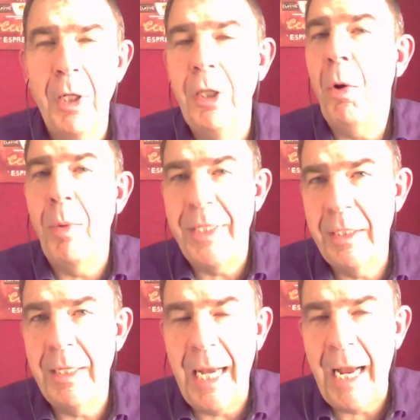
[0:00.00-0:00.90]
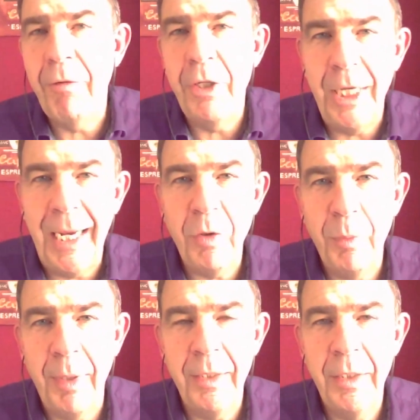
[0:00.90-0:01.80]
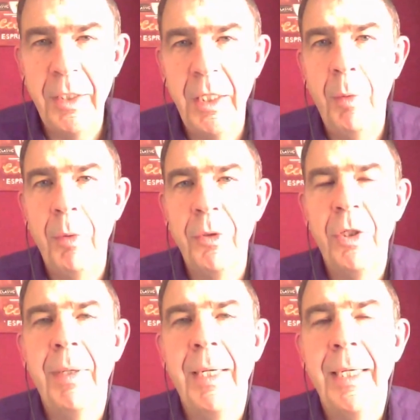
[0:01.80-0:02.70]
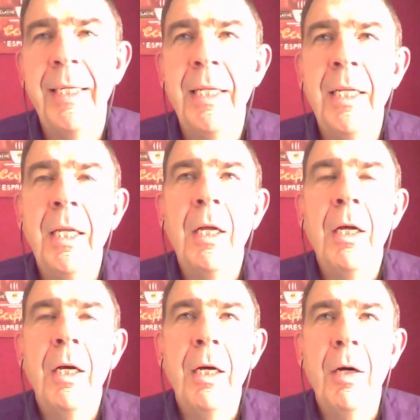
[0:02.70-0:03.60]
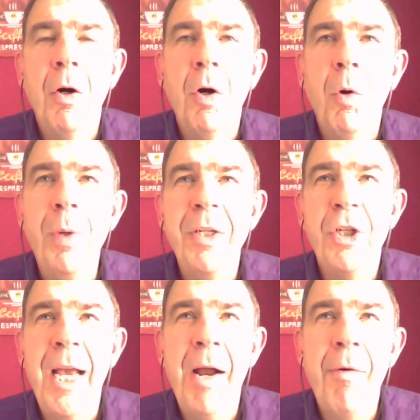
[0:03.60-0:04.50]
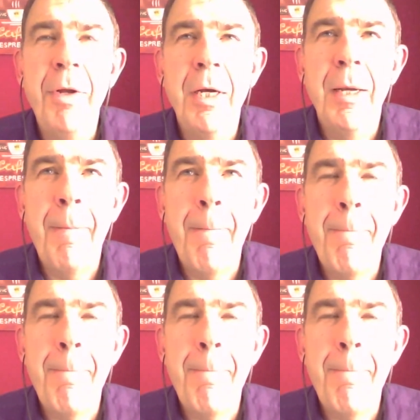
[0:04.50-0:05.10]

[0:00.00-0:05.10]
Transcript: lowest average house prices that we want to buy, or which area